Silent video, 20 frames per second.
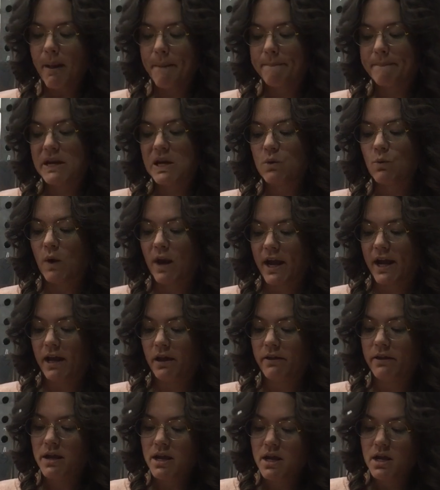
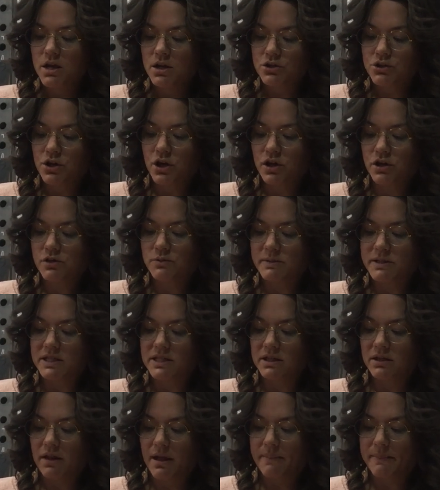Meanwhile, Charles was
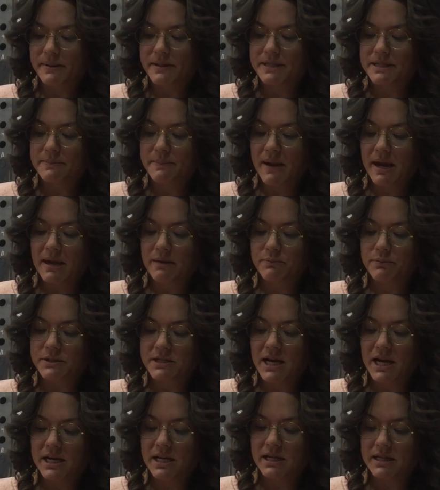still up in Spain,
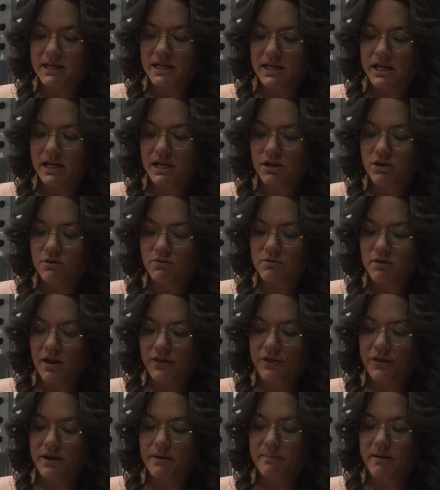pretending that he knew
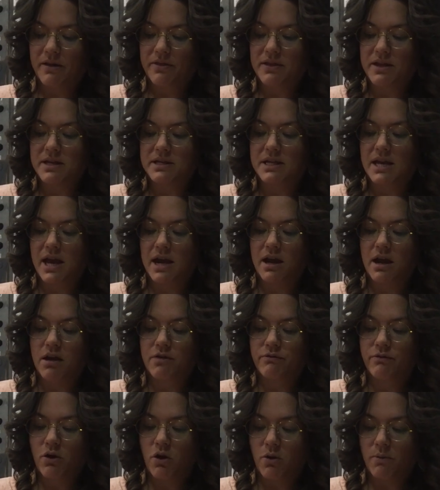nothing about the attack
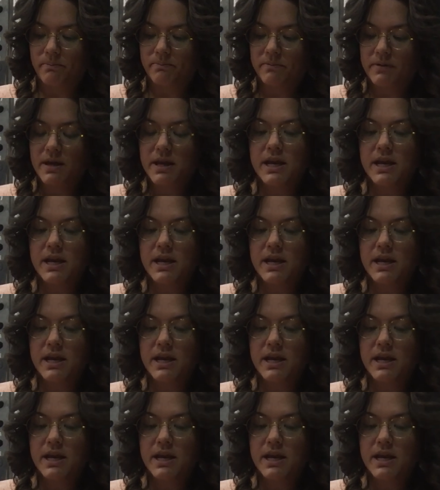on Rome.